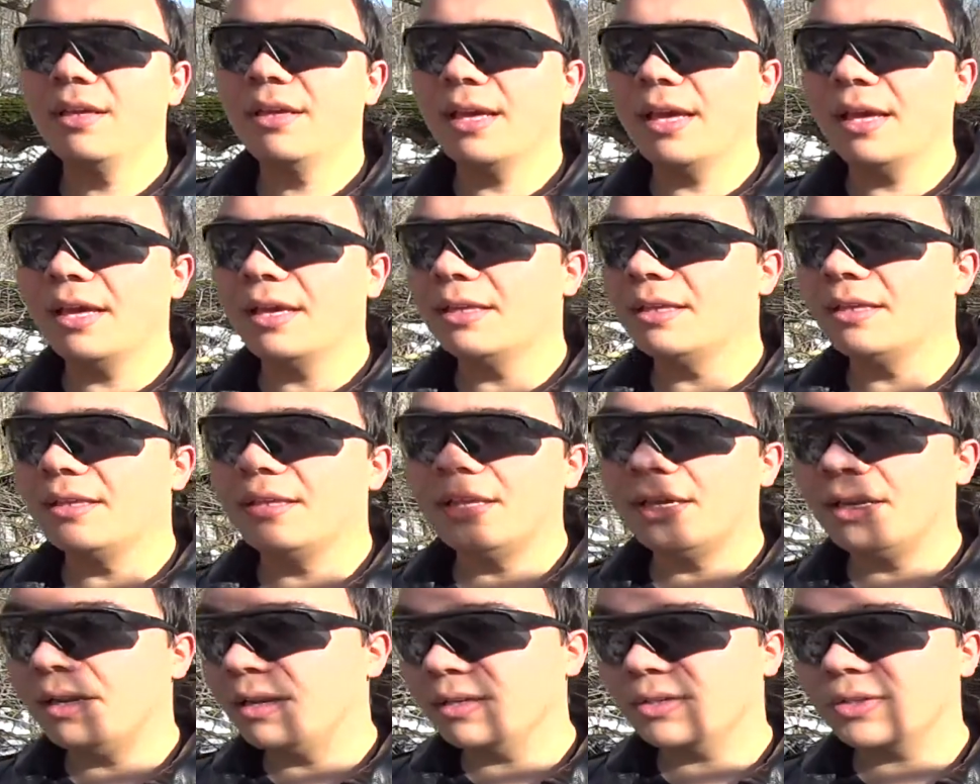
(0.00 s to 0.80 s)
and
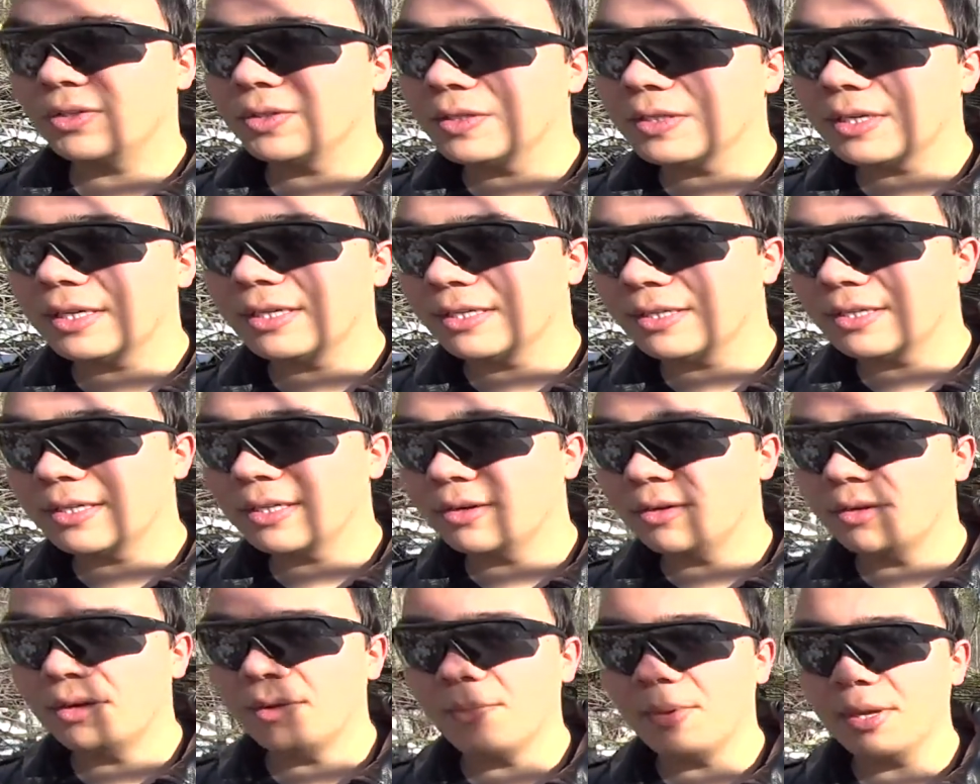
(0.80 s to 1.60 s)
then it's just
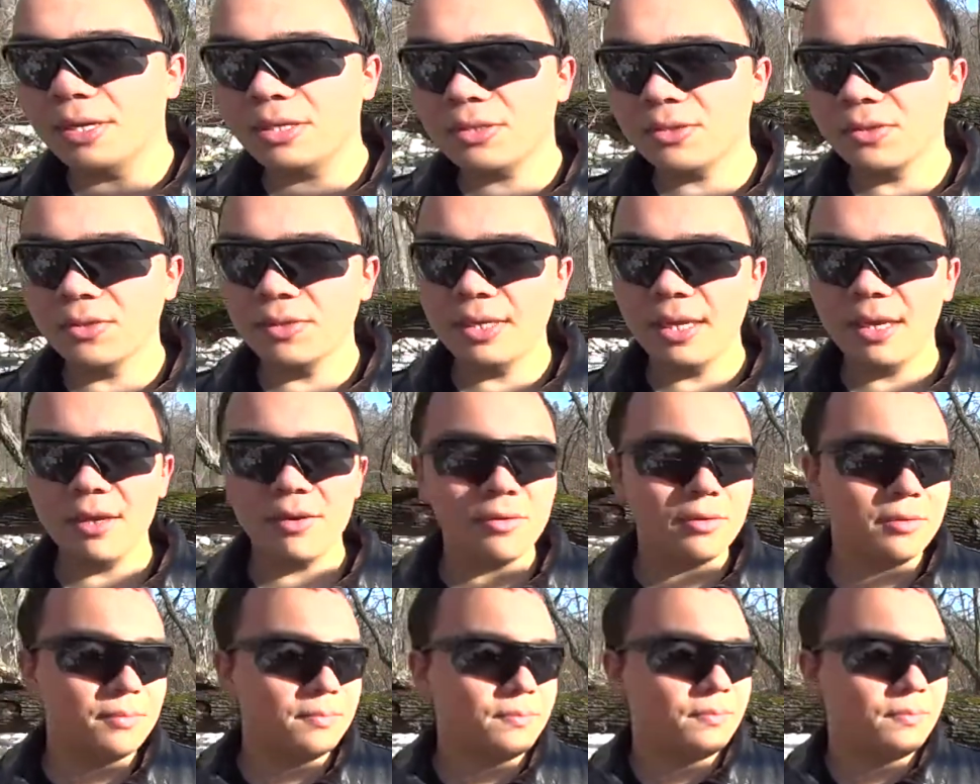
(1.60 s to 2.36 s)
considered a pistol now.